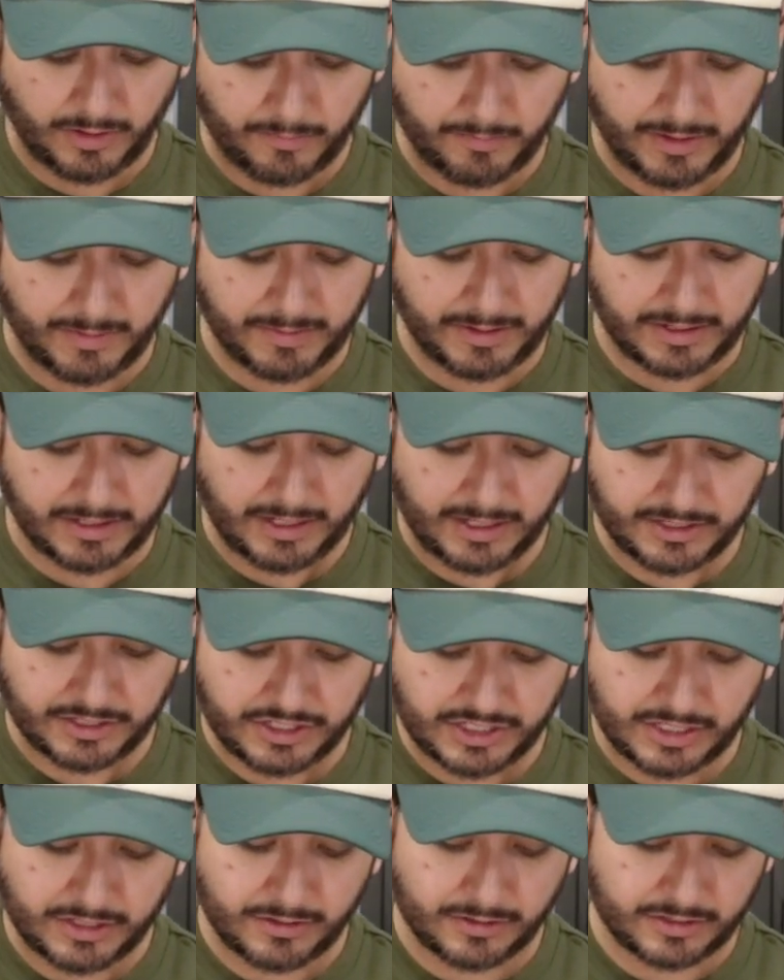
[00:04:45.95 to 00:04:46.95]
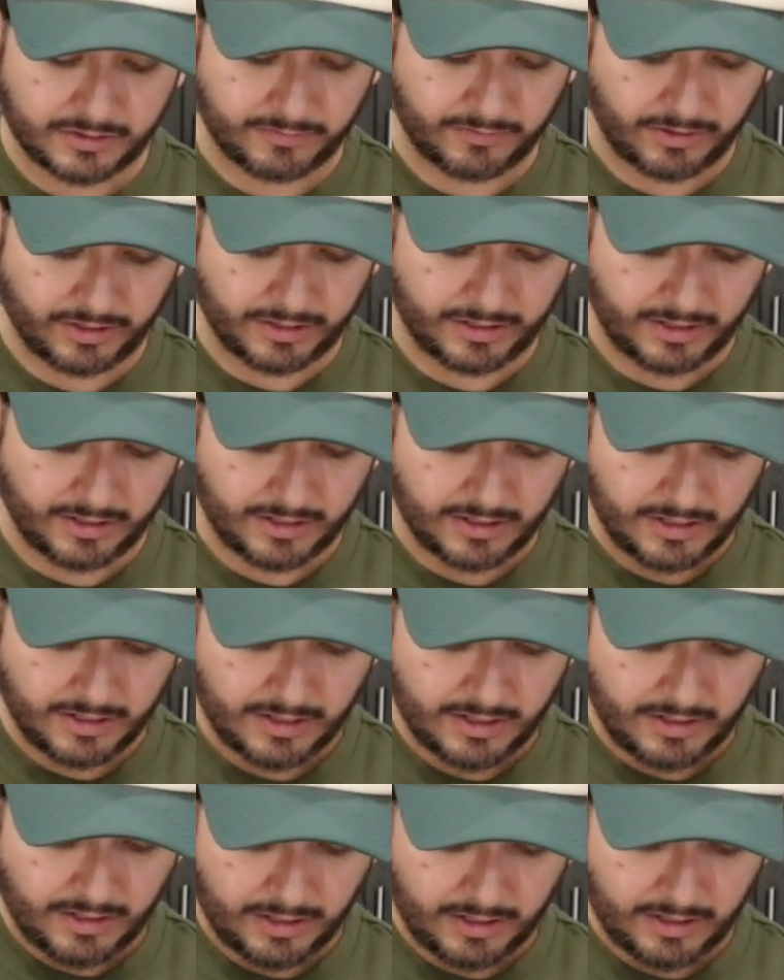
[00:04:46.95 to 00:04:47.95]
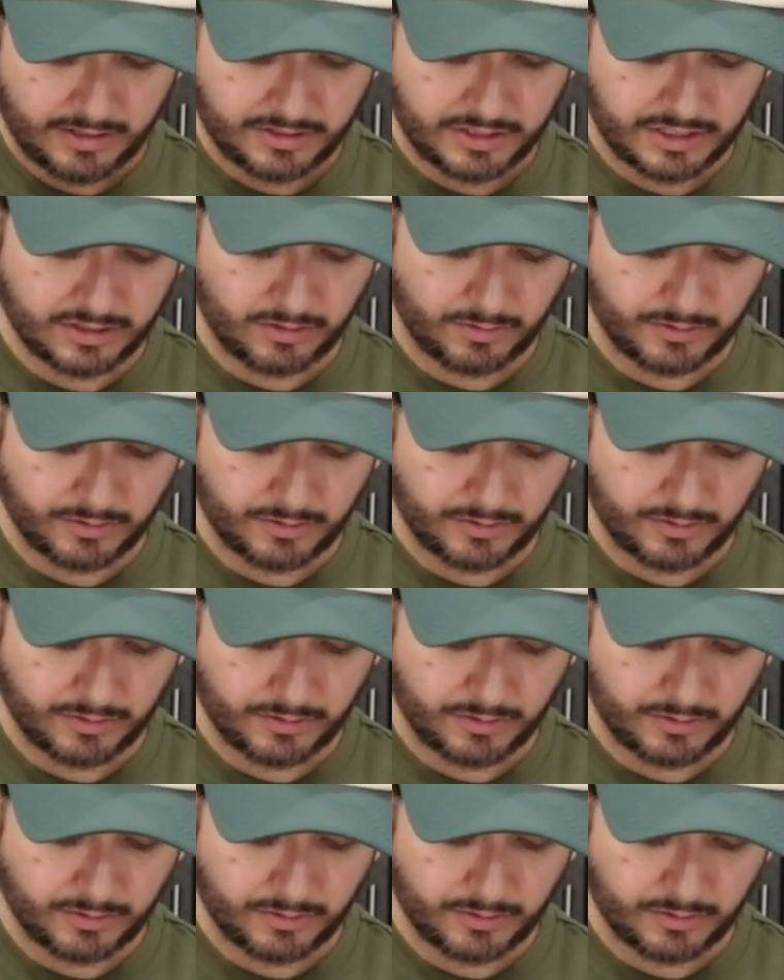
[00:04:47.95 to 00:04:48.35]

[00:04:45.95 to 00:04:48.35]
Maybe because she's